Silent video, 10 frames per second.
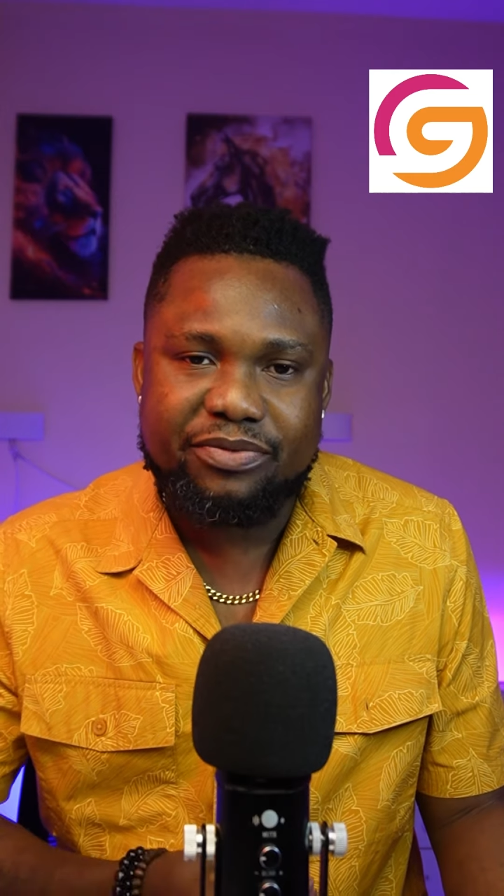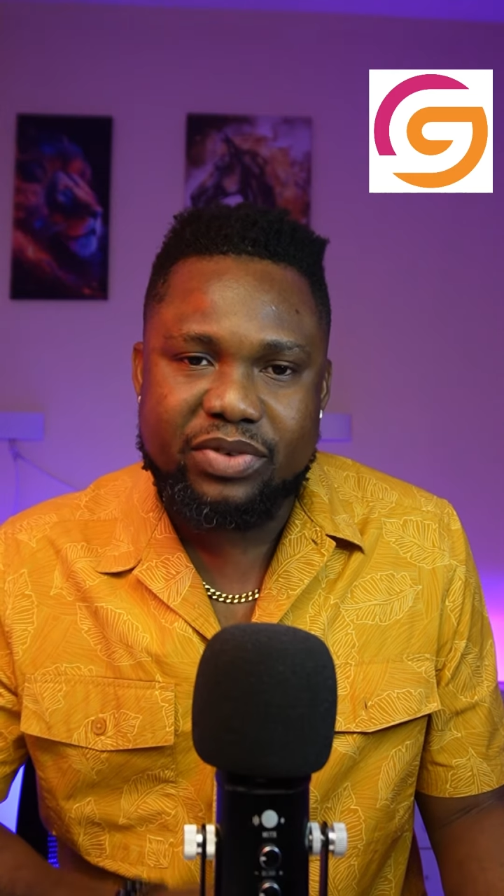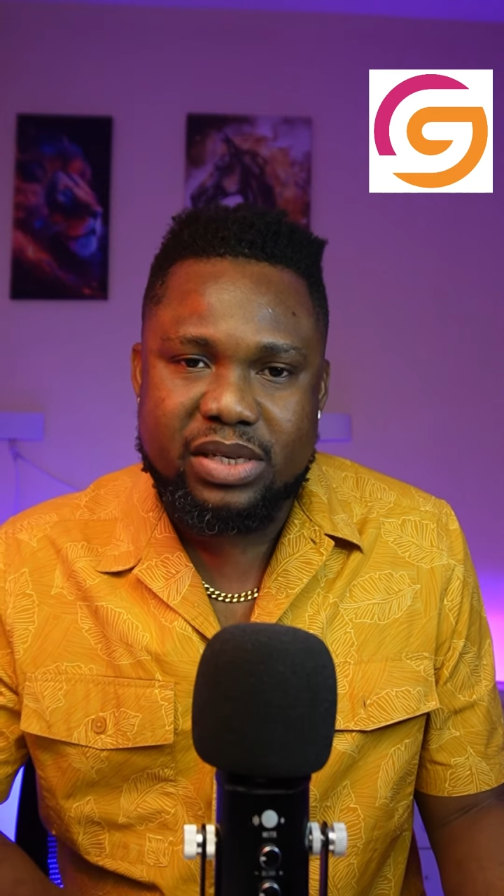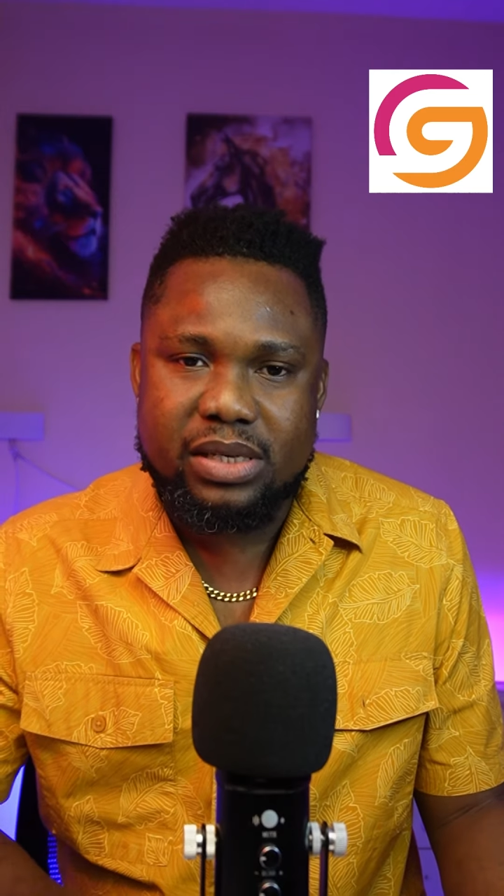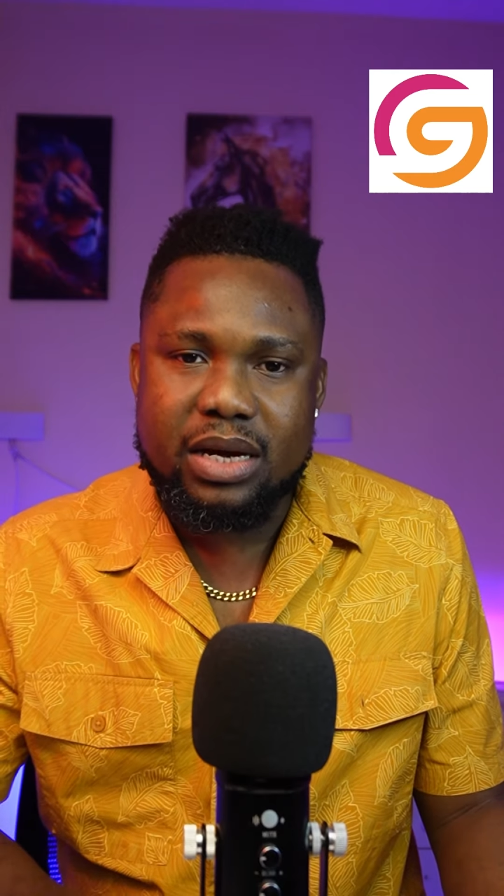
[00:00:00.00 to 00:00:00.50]

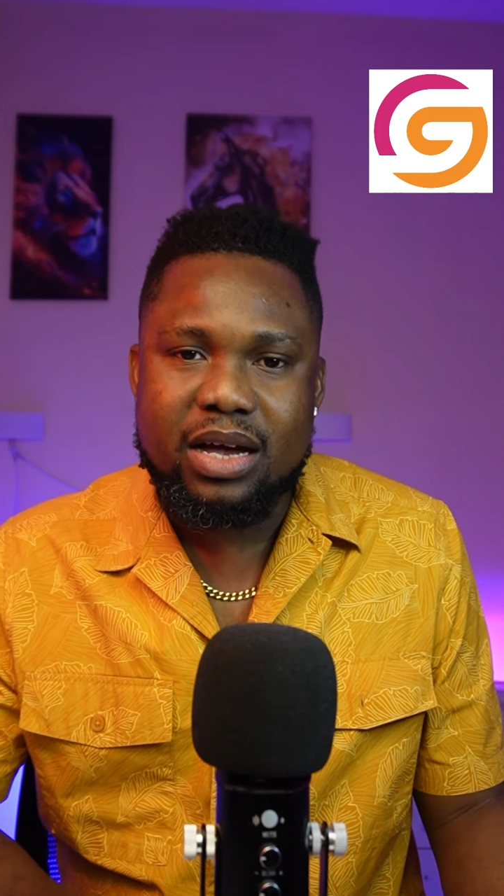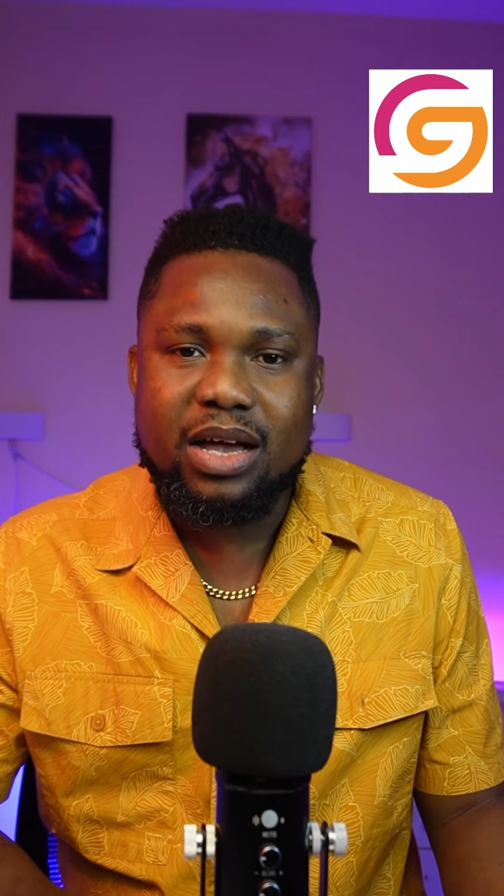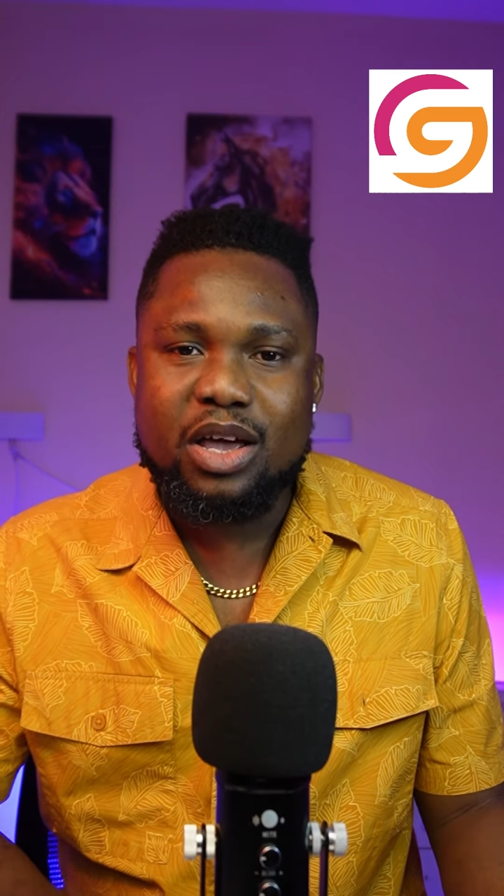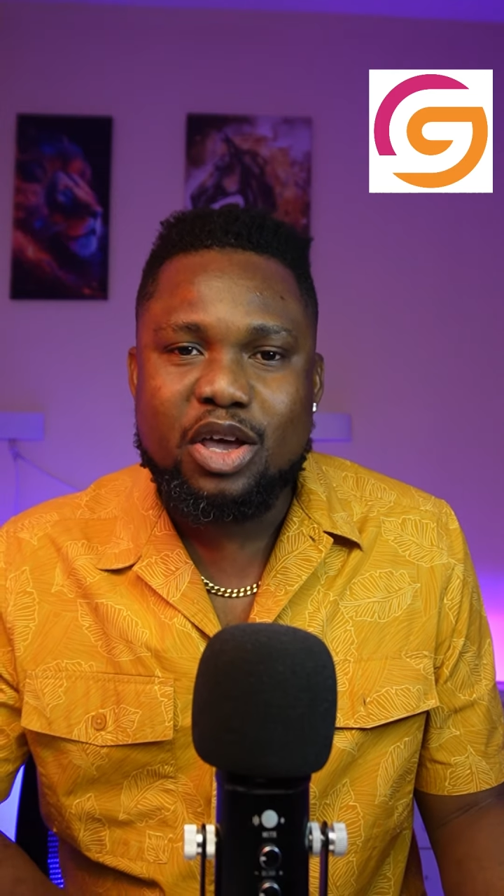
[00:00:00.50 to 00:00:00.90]
visa,